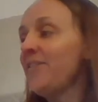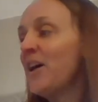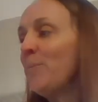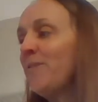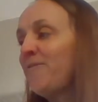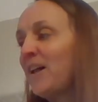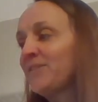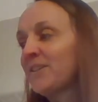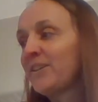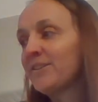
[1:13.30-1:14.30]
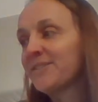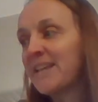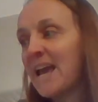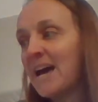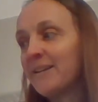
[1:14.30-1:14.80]
Thelma felt a little
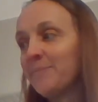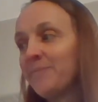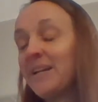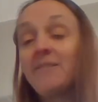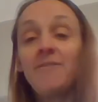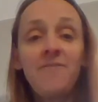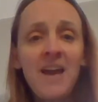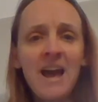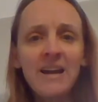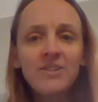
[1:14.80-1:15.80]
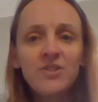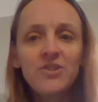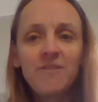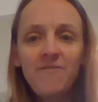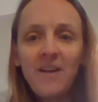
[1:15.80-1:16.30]
sad. In fact,
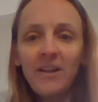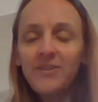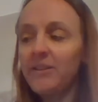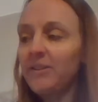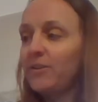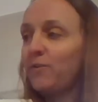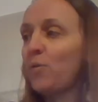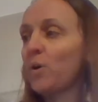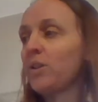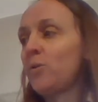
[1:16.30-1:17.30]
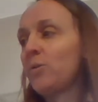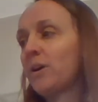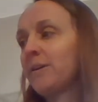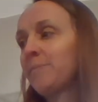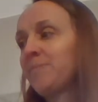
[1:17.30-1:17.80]
she felt a little
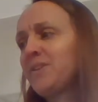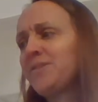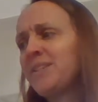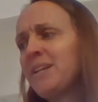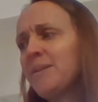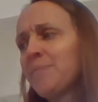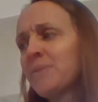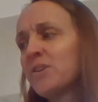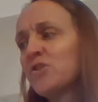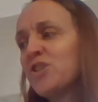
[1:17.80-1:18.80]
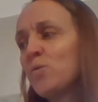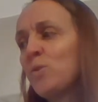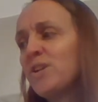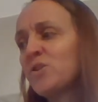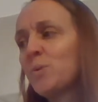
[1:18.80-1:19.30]
forlorn. You see, she
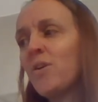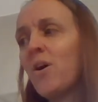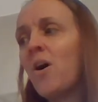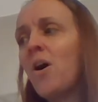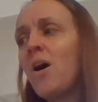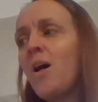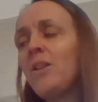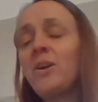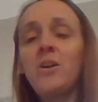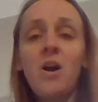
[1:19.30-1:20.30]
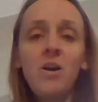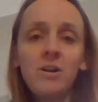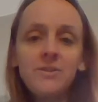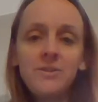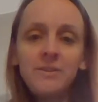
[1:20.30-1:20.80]
wished with all her
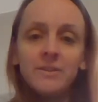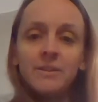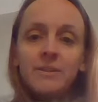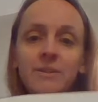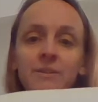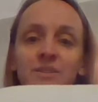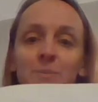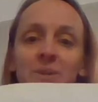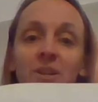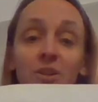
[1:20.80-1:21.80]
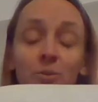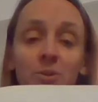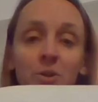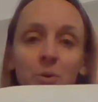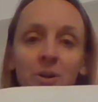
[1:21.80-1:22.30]
heart to be a
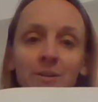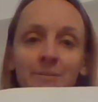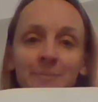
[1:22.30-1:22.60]
unicorn.